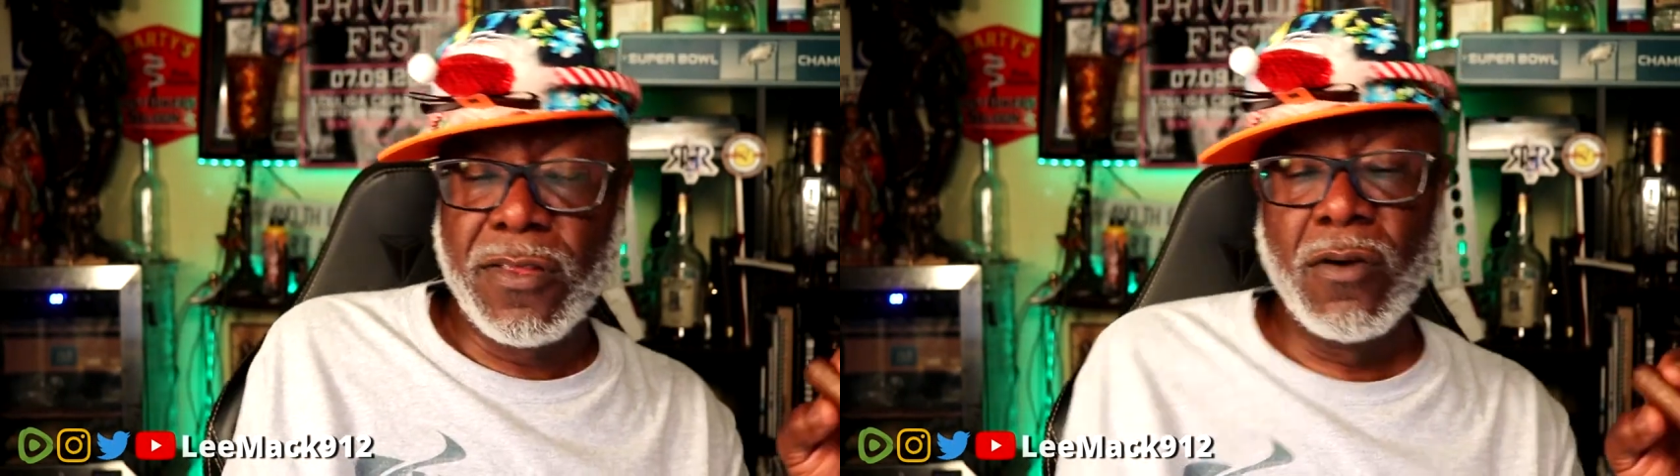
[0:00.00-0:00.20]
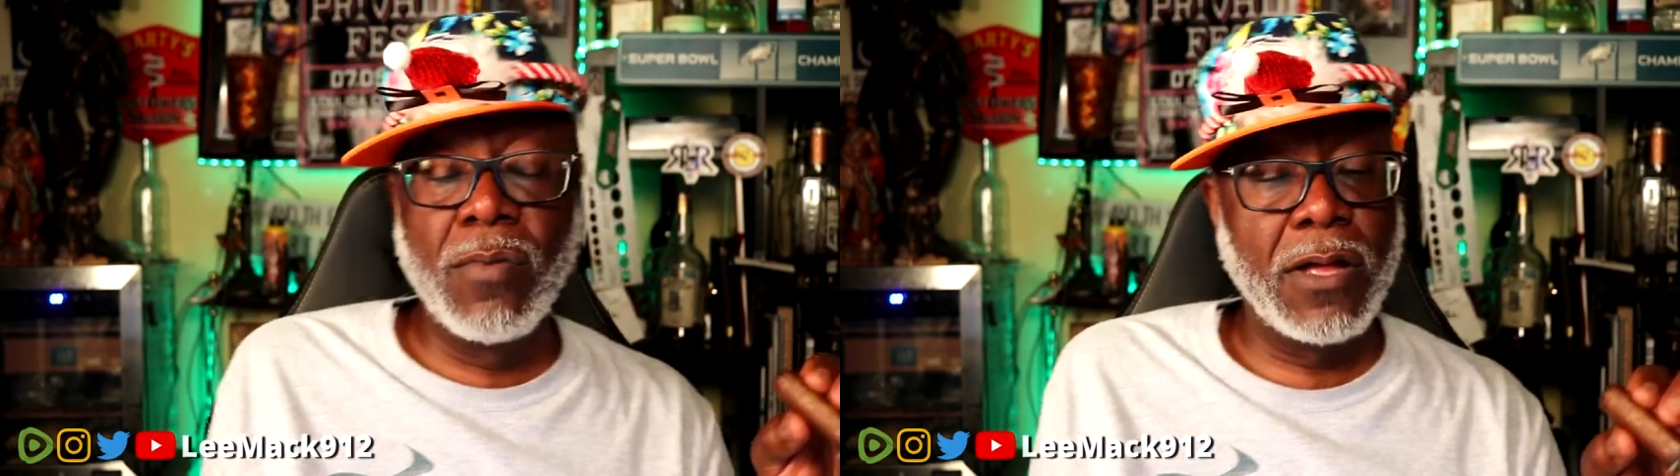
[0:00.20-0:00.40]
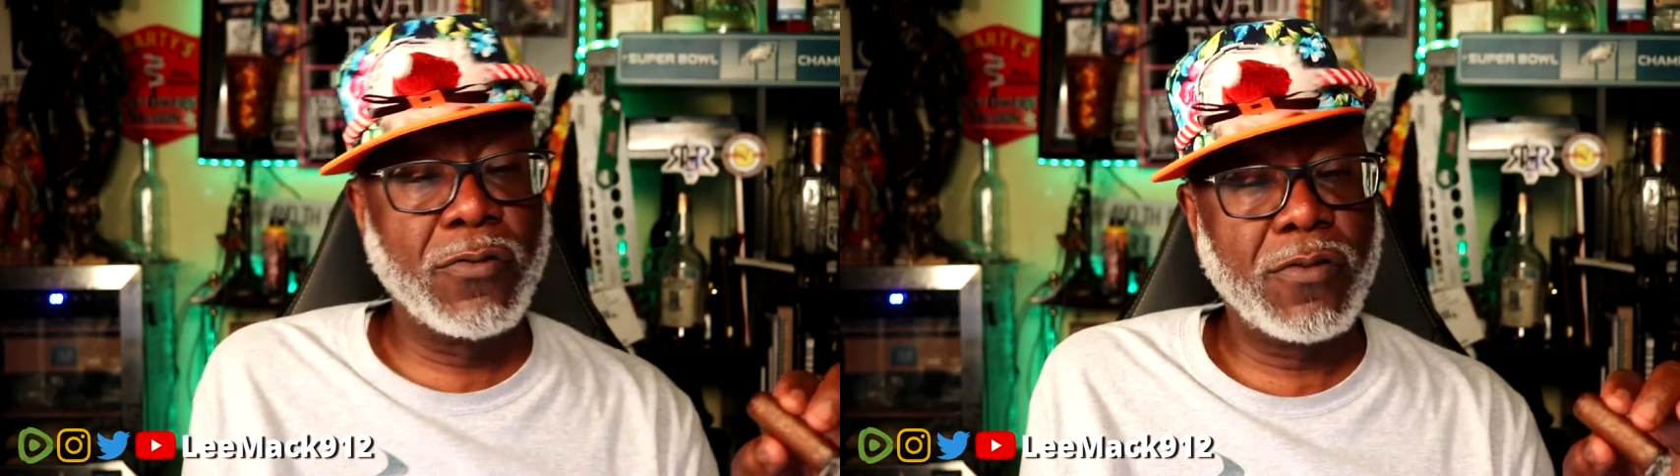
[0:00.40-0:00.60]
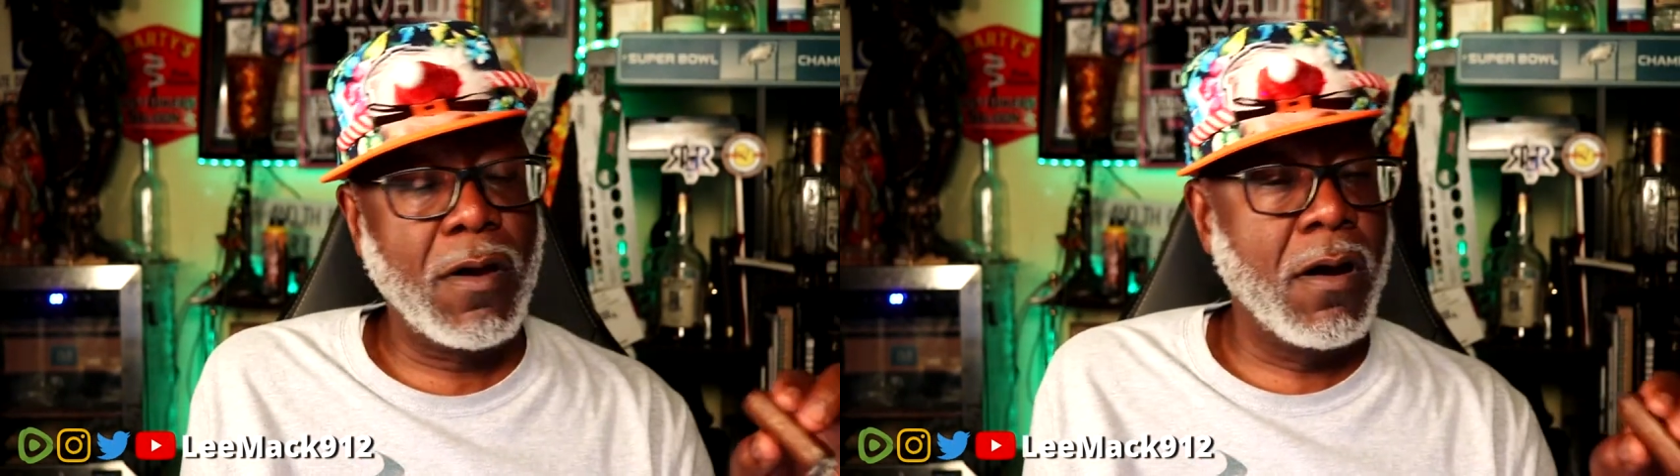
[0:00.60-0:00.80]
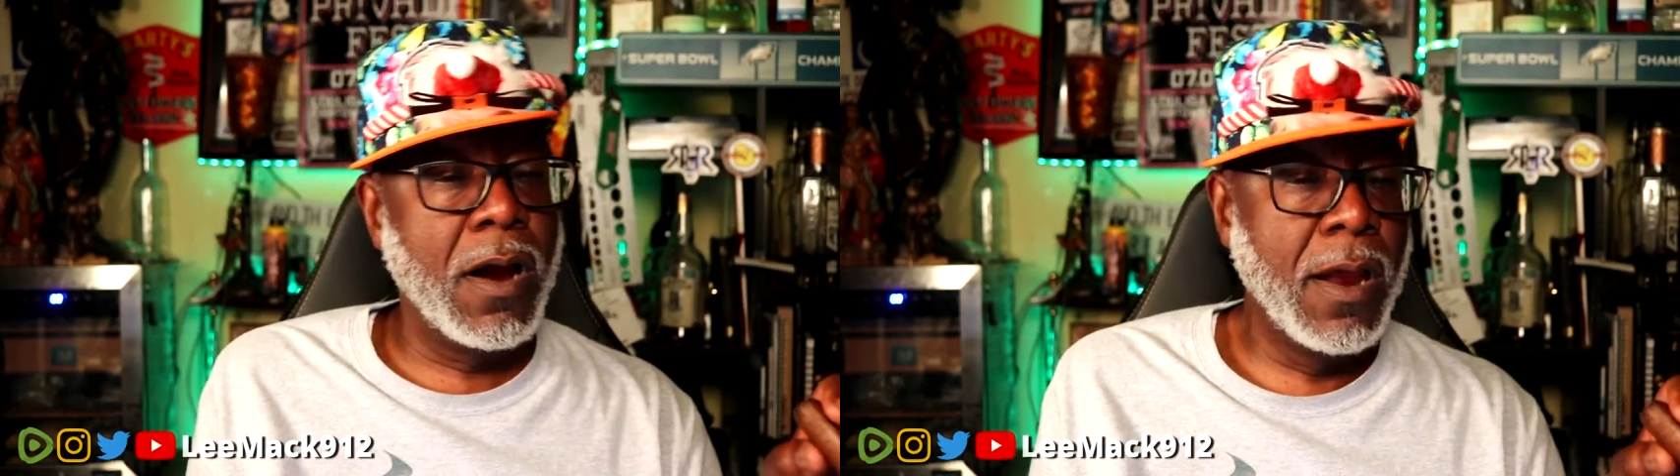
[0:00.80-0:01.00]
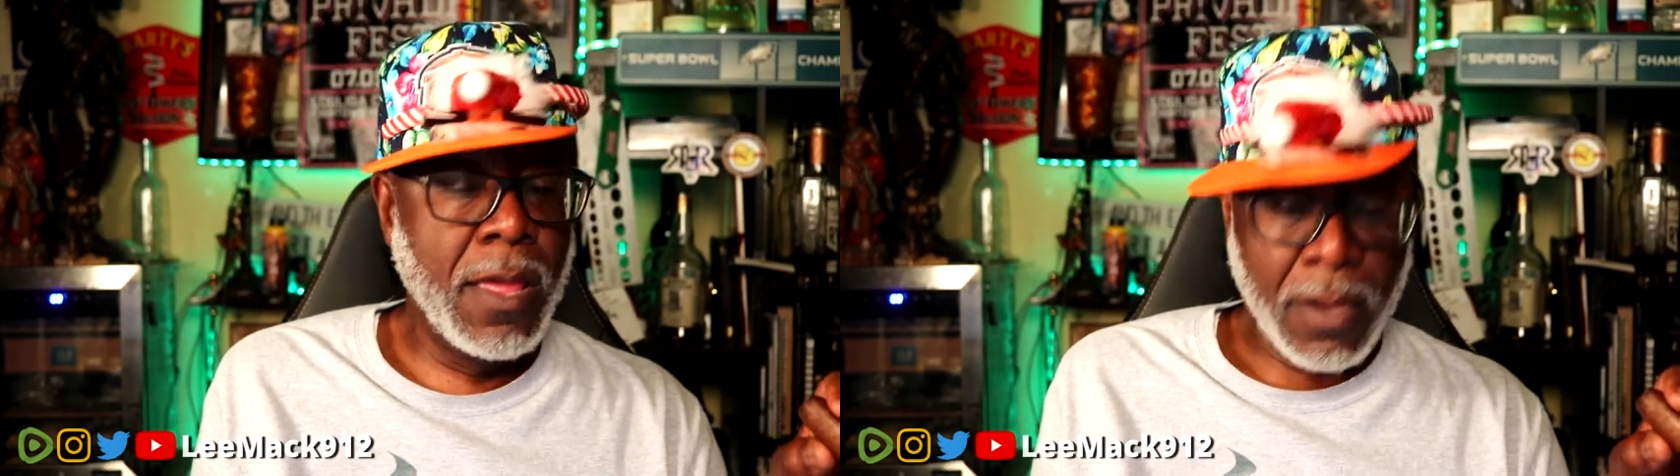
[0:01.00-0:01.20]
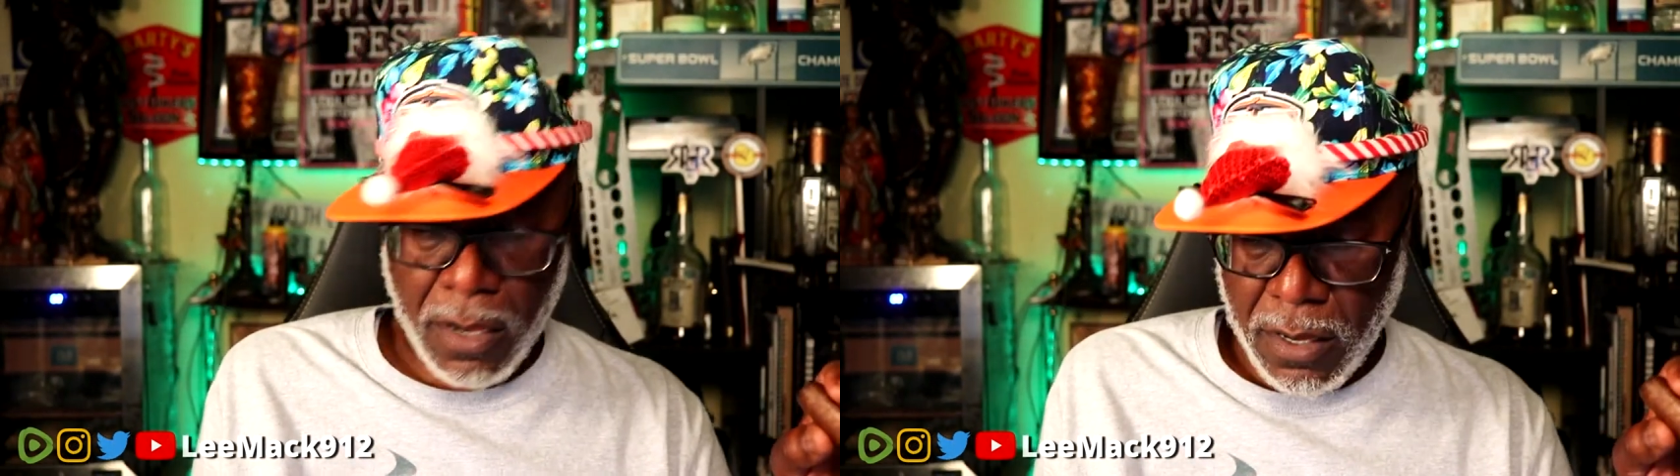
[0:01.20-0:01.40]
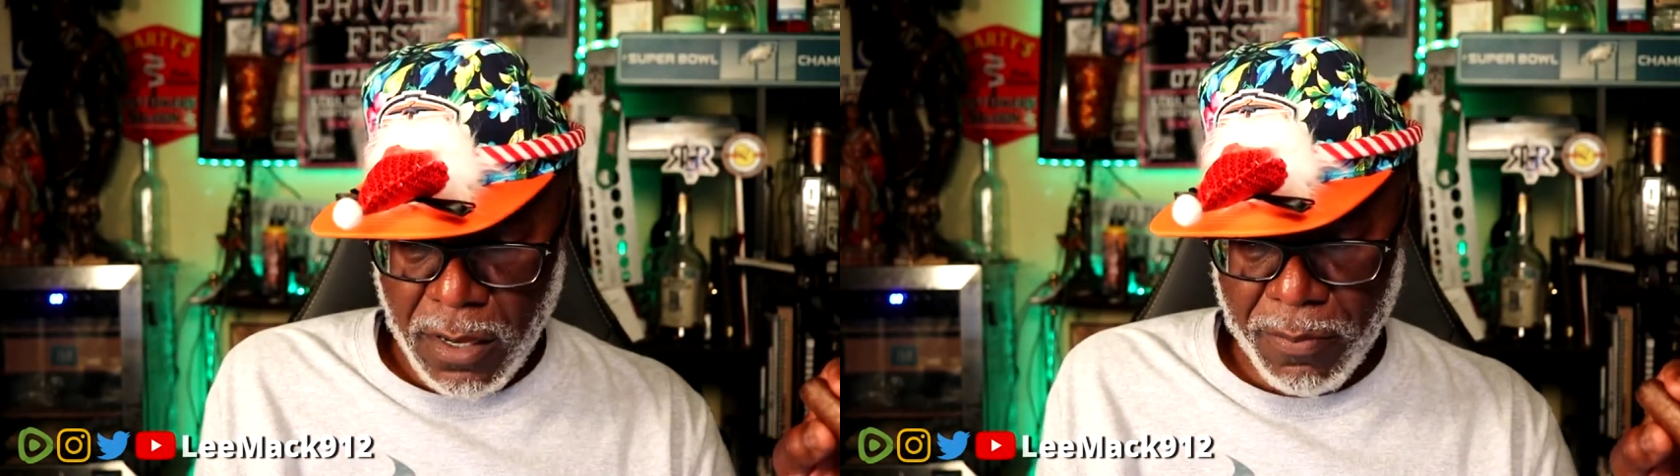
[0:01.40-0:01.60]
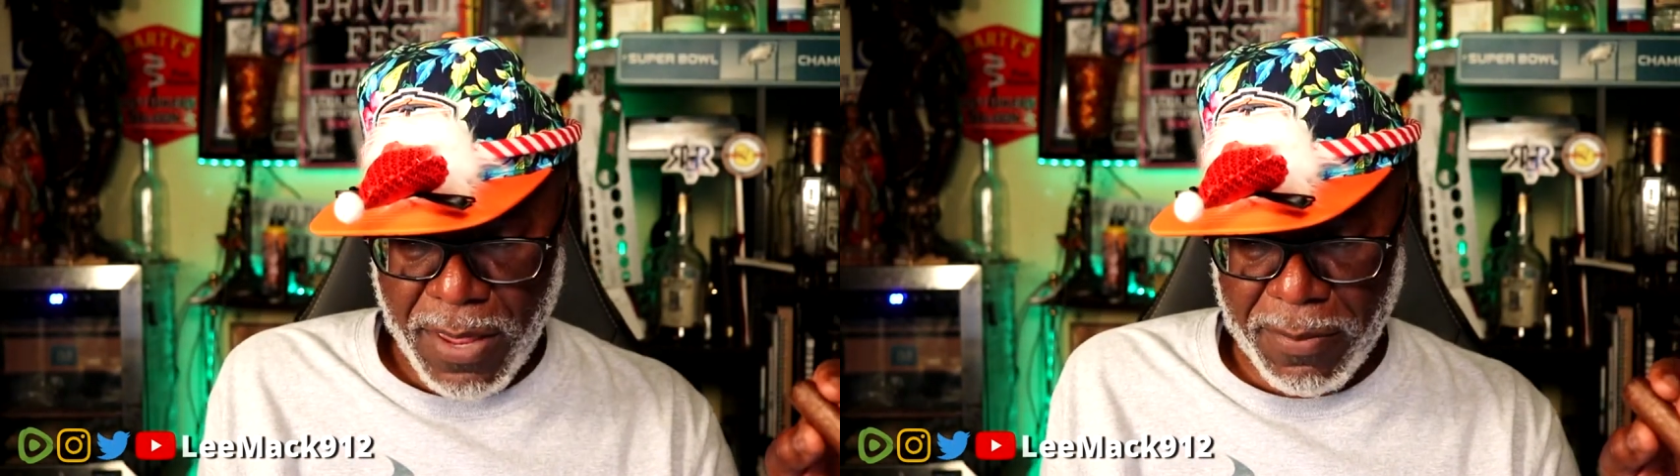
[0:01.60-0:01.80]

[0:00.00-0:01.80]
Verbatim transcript: Stillwell Star. Uh,